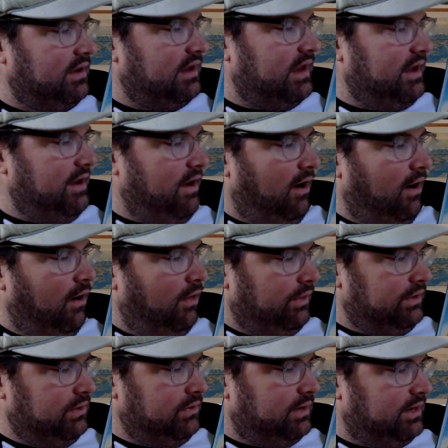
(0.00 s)
and all
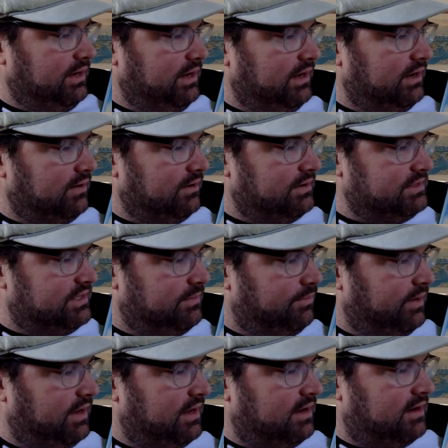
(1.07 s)
you can hear is the
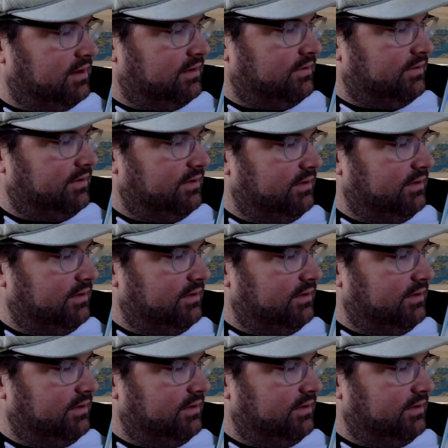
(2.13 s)
piano.